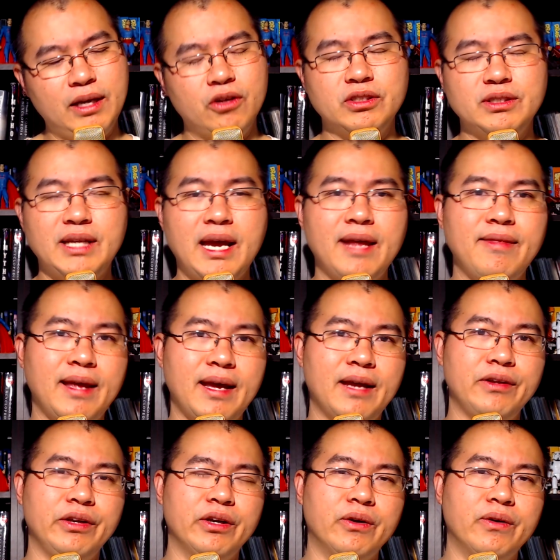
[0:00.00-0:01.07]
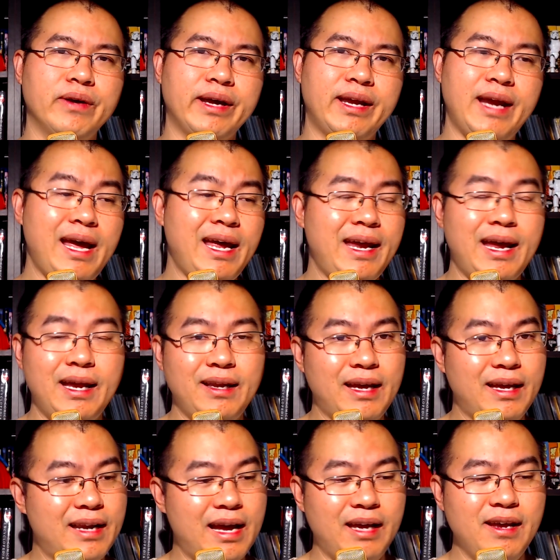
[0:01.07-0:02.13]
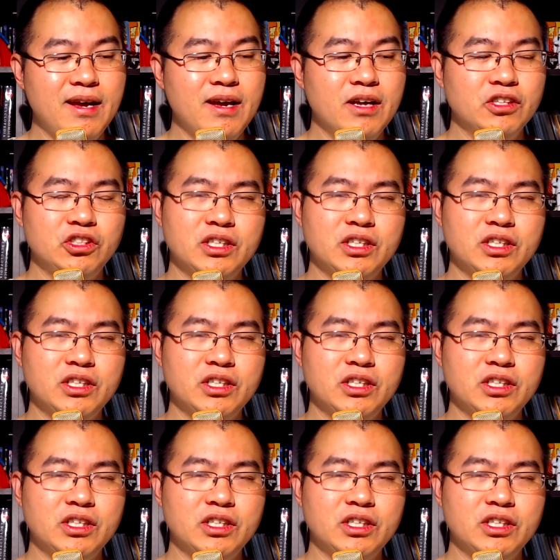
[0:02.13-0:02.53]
I understand that, you know, and I and, and I